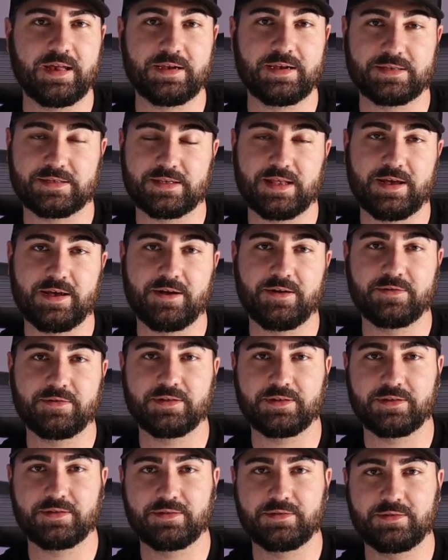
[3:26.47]
and it's
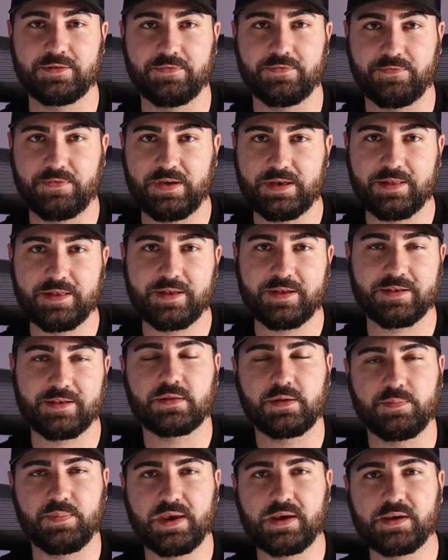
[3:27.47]
loud. You feel it.
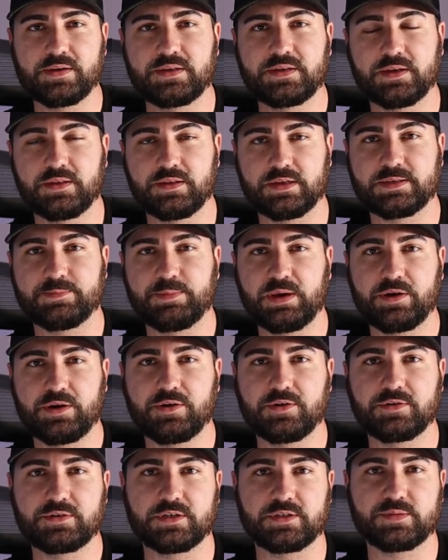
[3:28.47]
The bass and the
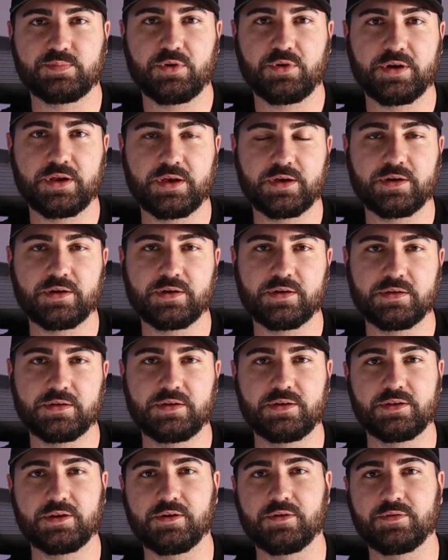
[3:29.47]
speakers is pretty good.
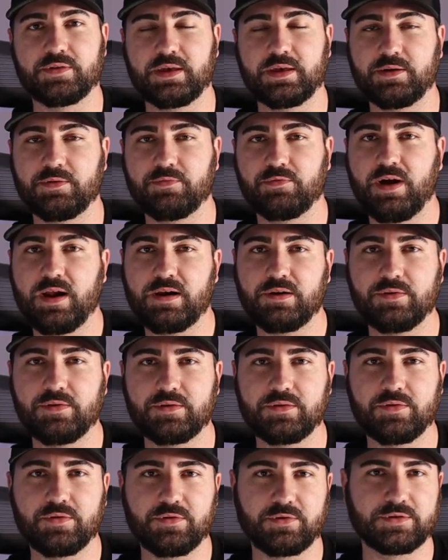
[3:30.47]
You know, they rattle the
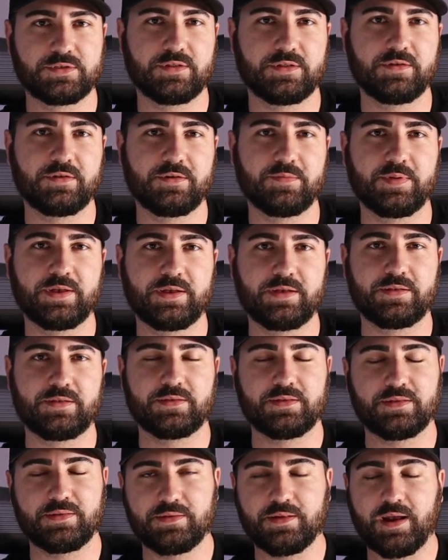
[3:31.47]
doors a little bit,
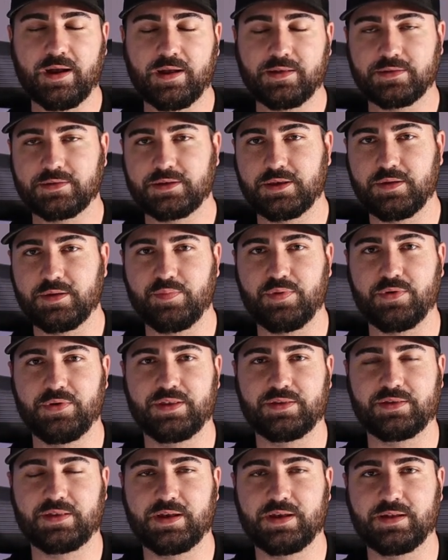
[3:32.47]
not to the
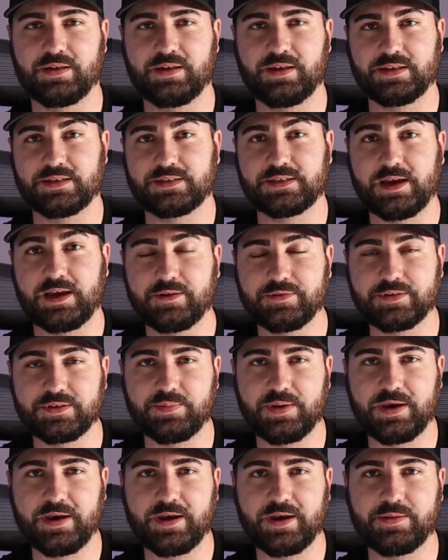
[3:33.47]
point that it sounds
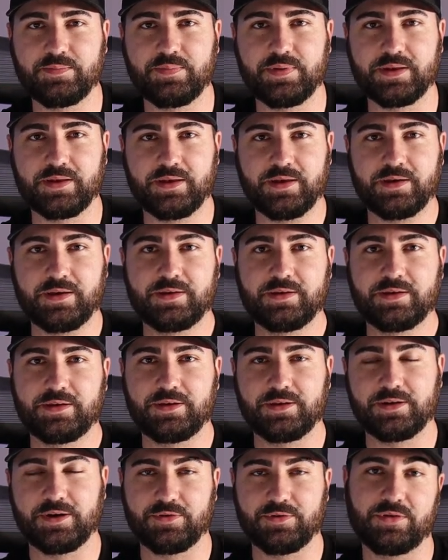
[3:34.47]
bad, but
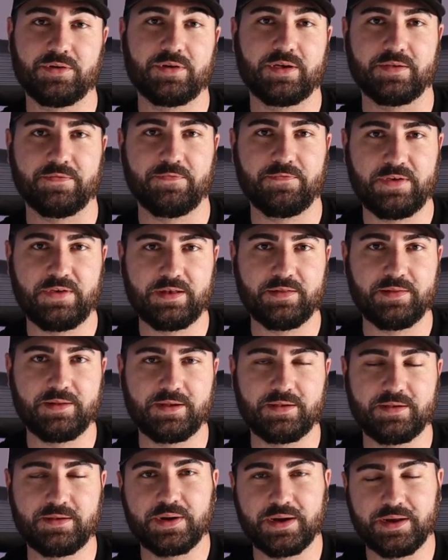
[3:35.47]
you know, you can feel
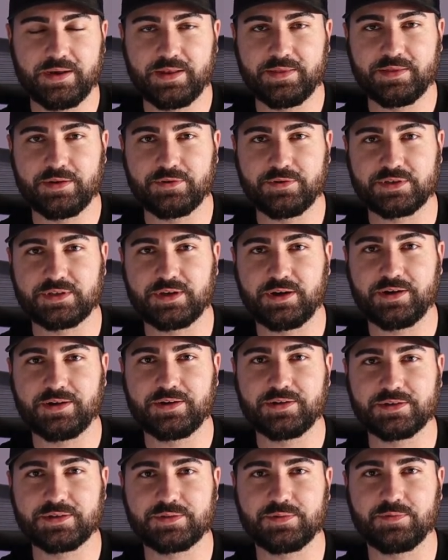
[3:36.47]
it. But in those
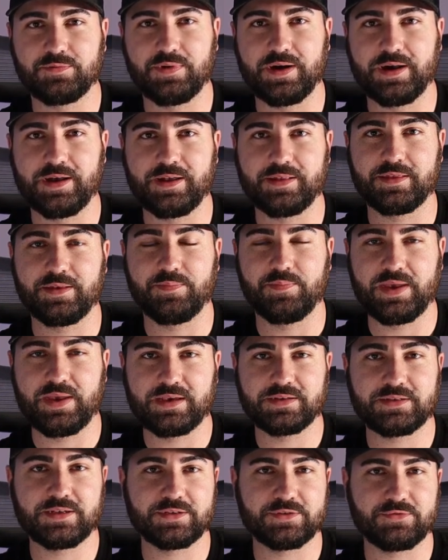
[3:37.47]
songs, when the
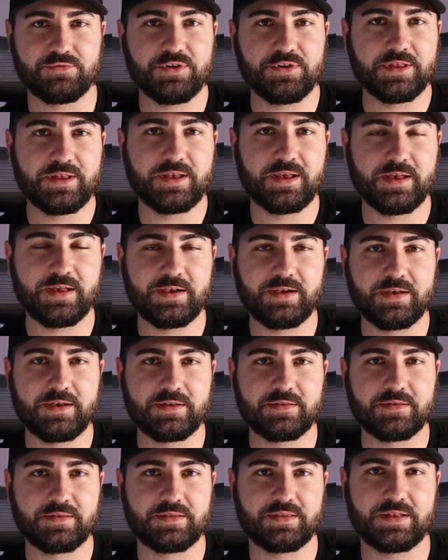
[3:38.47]
bass is really
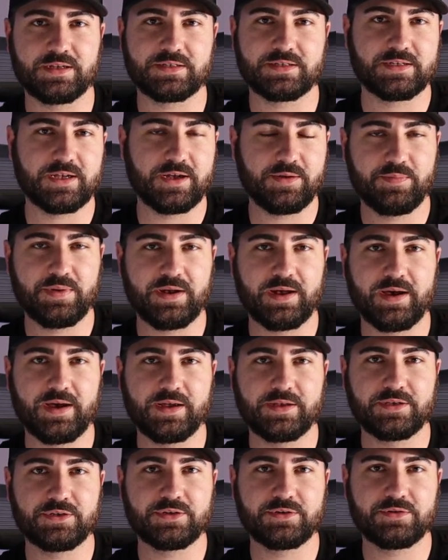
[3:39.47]
hitting, the sub
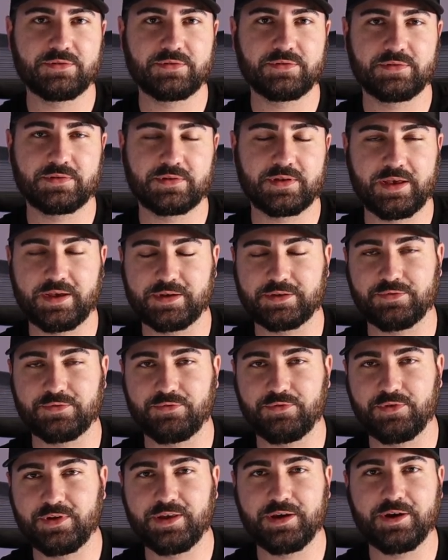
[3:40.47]
behind you kicks
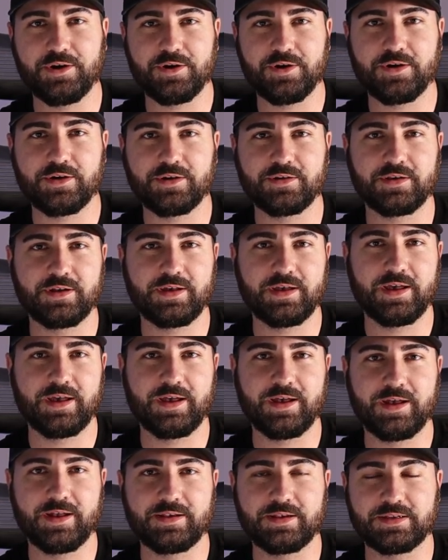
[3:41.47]
really hard
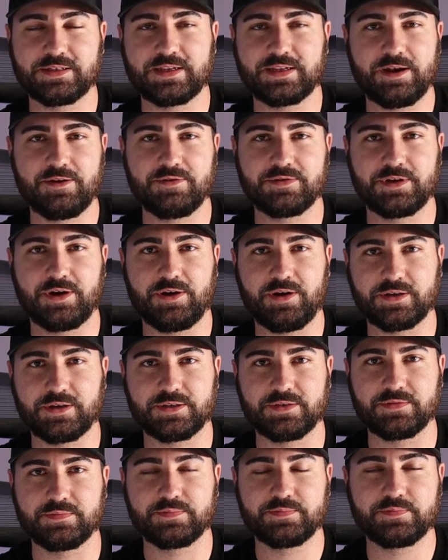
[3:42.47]
and it sounds
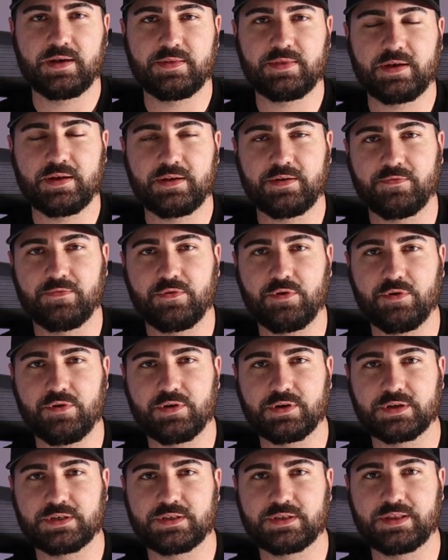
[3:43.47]
awesome. And then of
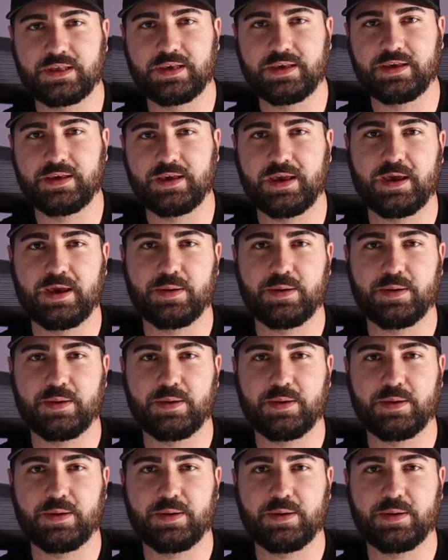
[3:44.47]
course the